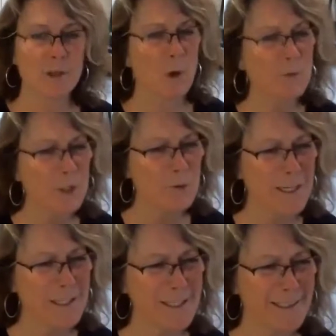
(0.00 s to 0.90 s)
then what was your
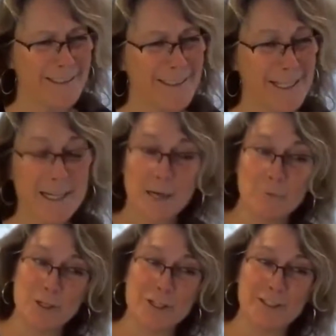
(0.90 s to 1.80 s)
question? See, I
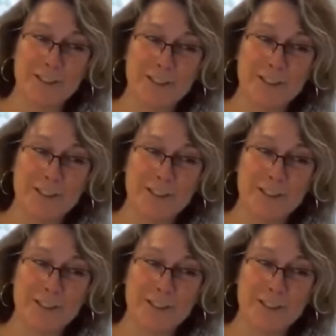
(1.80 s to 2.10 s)
warned you.